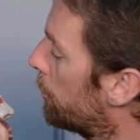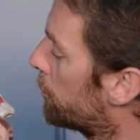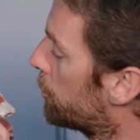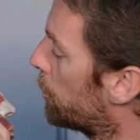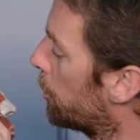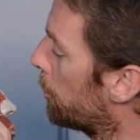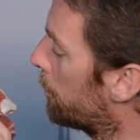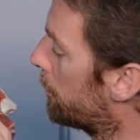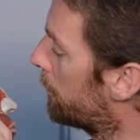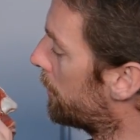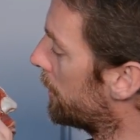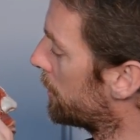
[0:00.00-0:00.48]
the
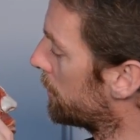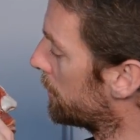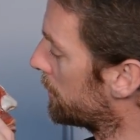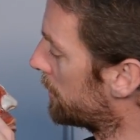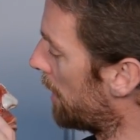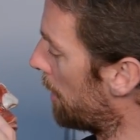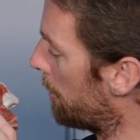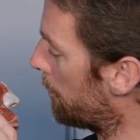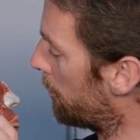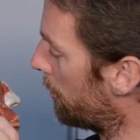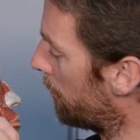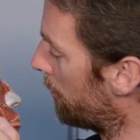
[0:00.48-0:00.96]
superficial
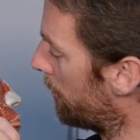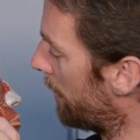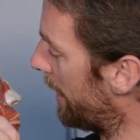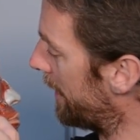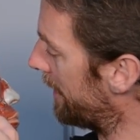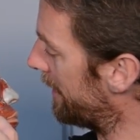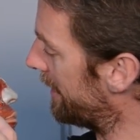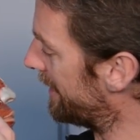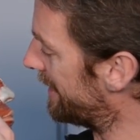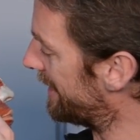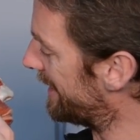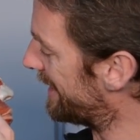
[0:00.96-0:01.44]
temporal
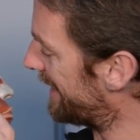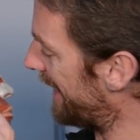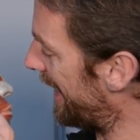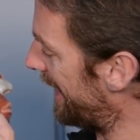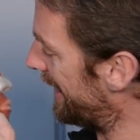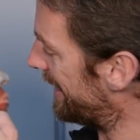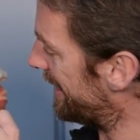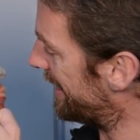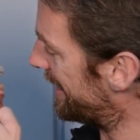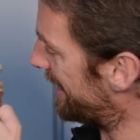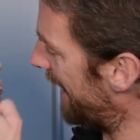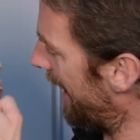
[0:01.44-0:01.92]
vein that
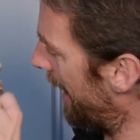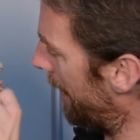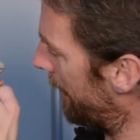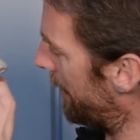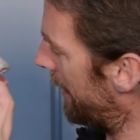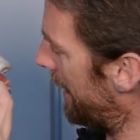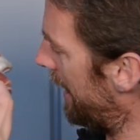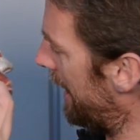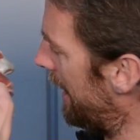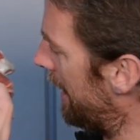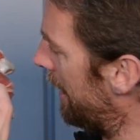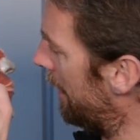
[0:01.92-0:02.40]
descends
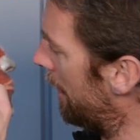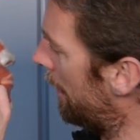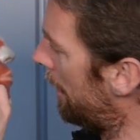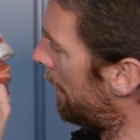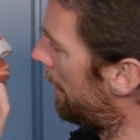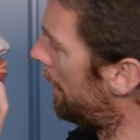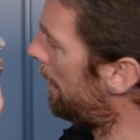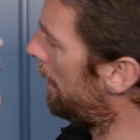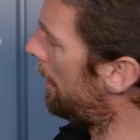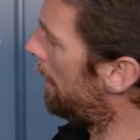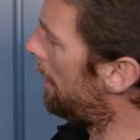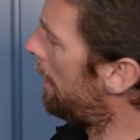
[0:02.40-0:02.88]
down here
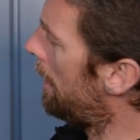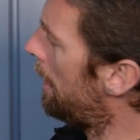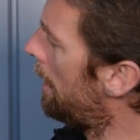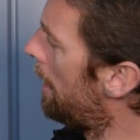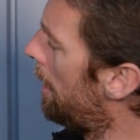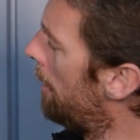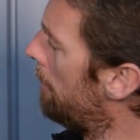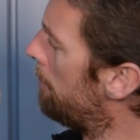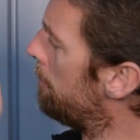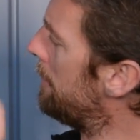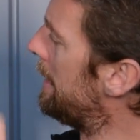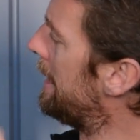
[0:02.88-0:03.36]

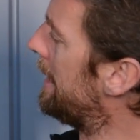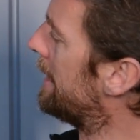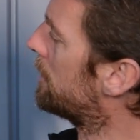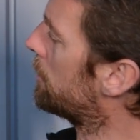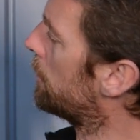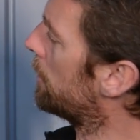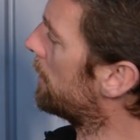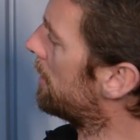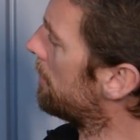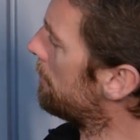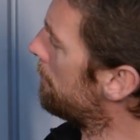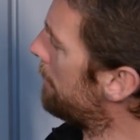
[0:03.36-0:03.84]
and meets
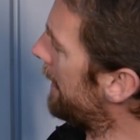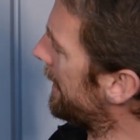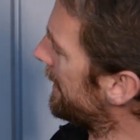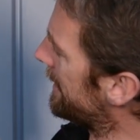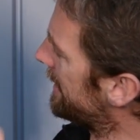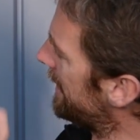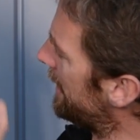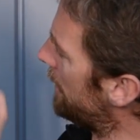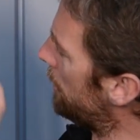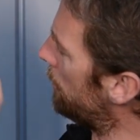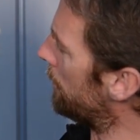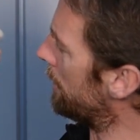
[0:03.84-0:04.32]
with the
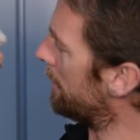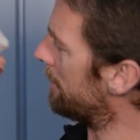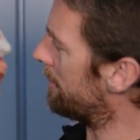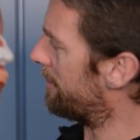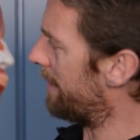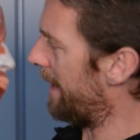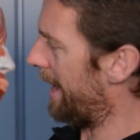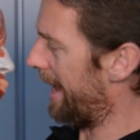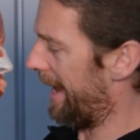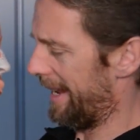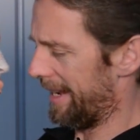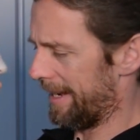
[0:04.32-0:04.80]
maxillary
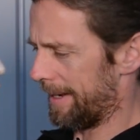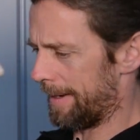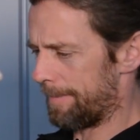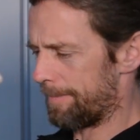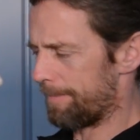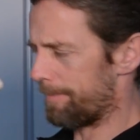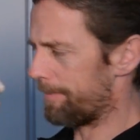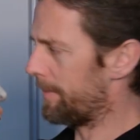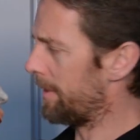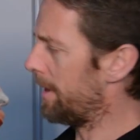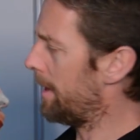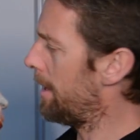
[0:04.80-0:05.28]
vein.
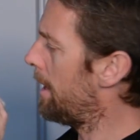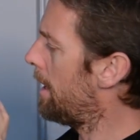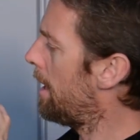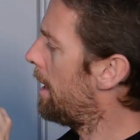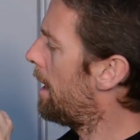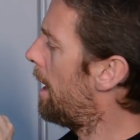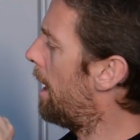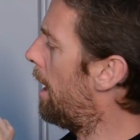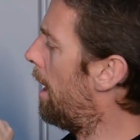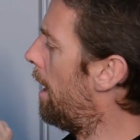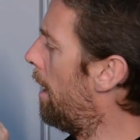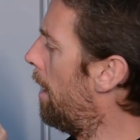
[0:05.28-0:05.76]

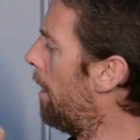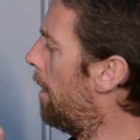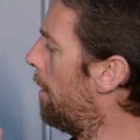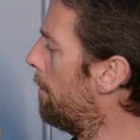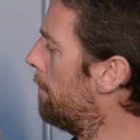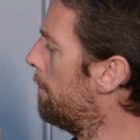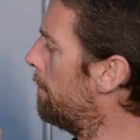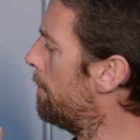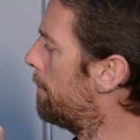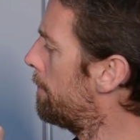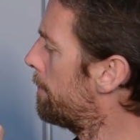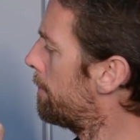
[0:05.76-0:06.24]

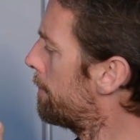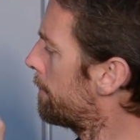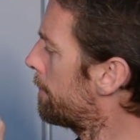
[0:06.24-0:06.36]
Um,